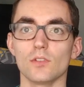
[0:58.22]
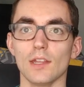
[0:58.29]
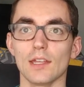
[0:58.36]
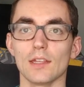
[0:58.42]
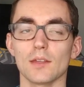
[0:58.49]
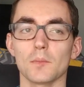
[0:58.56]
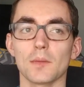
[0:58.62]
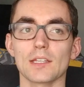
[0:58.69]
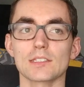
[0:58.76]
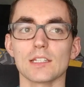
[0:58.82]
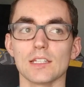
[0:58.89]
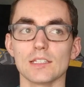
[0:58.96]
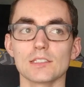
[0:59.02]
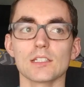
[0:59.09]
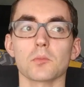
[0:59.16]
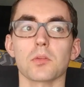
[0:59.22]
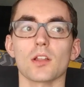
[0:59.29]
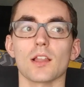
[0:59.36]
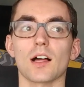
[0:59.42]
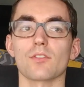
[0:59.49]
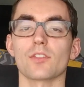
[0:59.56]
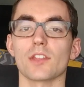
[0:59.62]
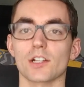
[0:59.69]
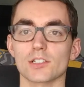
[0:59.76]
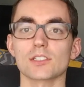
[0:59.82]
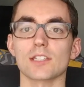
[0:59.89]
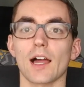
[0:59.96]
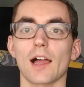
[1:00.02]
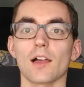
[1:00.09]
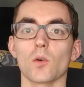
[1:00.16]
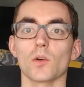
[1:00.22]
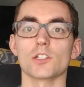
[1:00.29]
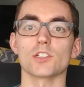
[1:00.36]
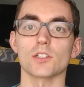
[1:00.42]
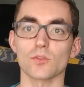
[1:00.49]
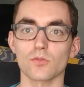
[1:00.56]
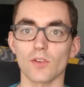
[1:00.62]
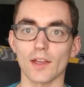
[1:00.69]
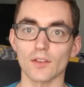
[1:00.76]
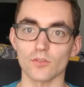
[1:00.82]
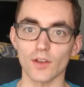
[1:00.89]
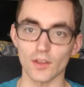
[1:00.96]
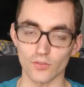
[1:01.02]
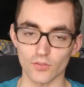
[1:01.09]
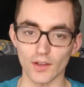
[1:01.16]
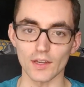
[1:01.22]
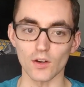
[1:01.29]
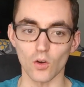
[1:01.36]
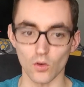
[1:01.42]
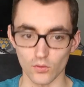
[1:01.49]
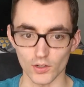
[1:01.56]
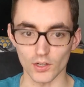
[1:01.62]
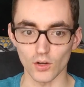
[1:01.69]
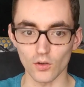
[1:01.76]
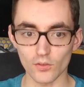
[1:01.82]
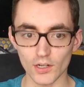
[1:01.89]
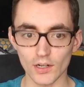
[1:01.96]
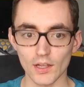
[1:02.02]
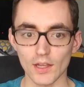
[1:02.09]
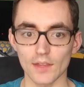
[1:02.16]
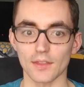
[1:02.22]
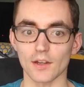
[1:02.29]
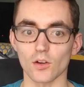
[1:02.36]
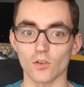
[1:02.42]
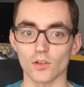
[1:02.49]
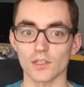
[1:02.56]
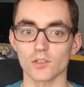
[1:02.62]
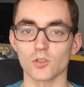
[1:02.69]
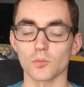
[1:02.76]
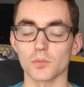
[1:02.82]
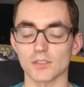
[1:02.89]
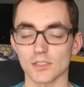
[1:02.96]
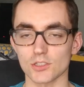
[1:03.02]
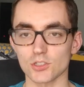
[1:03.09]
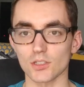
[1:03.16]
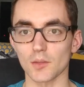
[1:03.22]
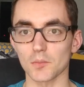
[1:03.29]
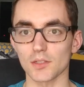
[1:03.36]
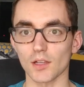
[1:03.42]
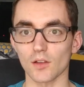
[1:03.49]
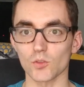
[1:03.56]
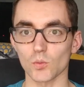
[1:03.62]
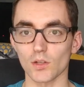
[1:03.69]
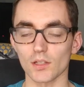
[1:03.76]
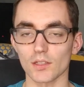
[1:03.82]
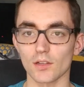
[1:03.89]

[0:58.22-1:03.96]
It makes it easy to pull off their style, which is fight, fight, fight over and over. They don't need to position themselves well